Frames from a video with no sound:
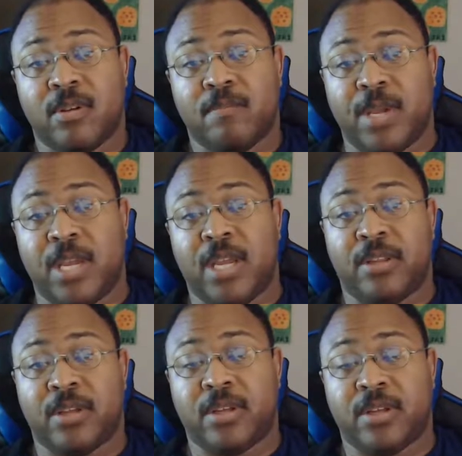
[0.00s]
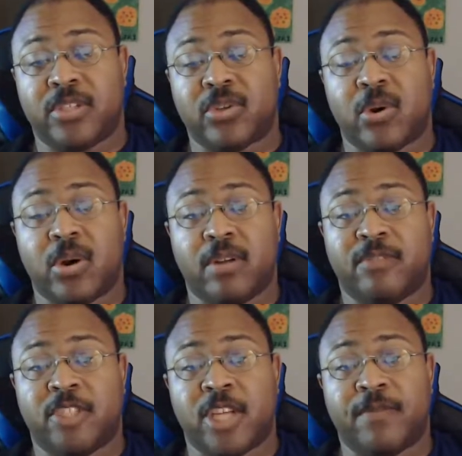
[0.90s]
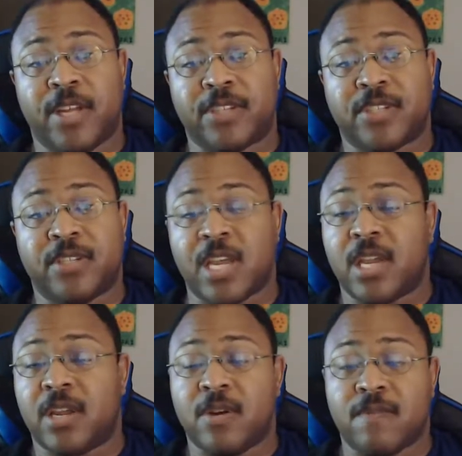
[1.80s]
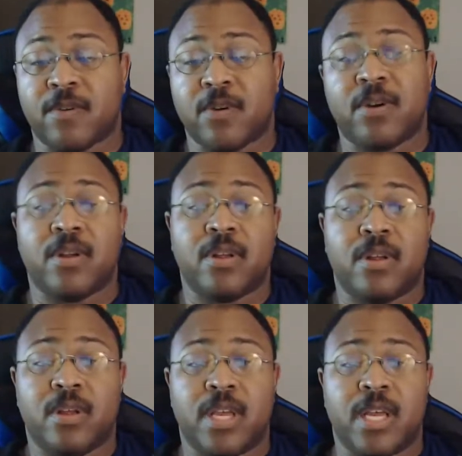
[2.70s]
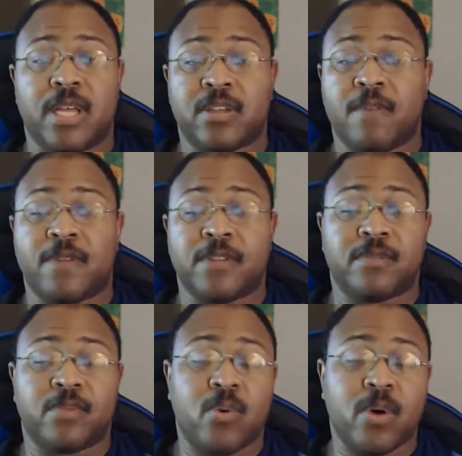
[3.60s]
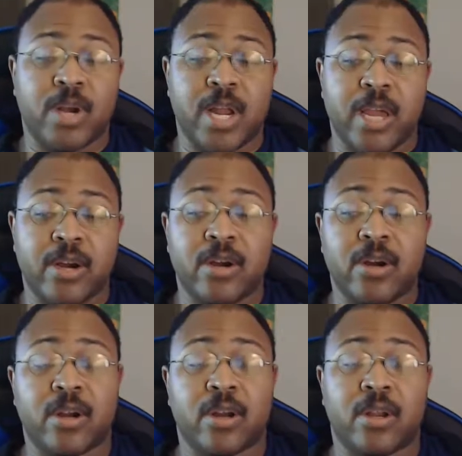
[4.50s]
being the start of Jeff Nixon taking over as offensive coordinator,